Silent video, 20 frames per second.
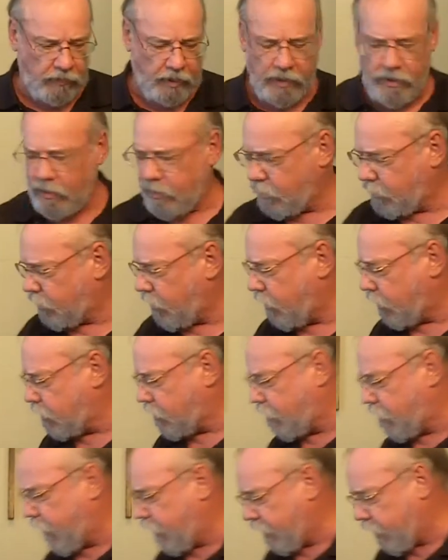then it
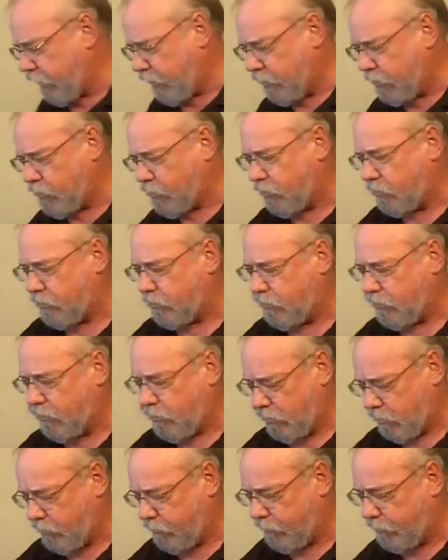talks about angels
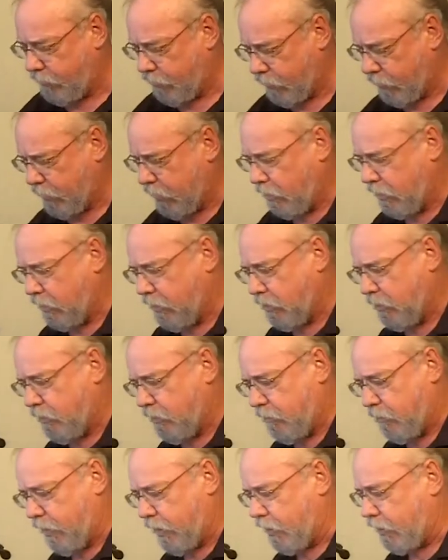
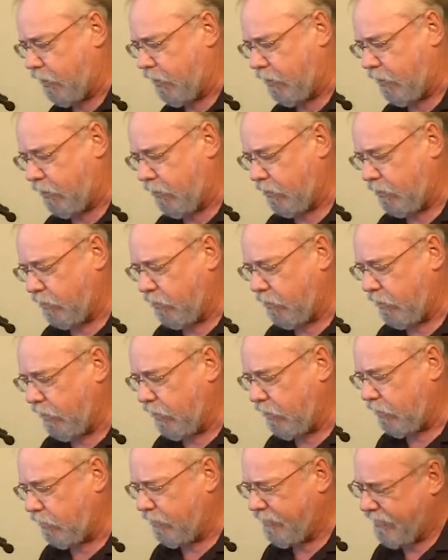back here.
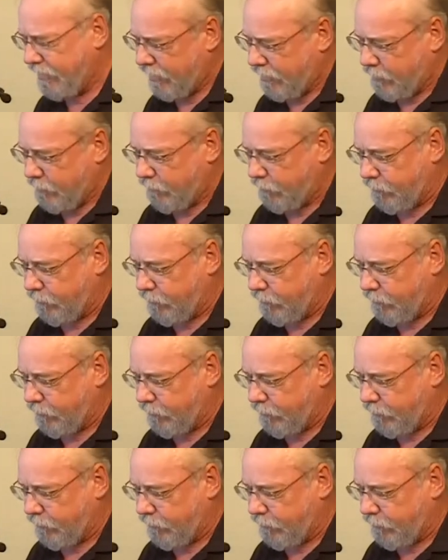Now,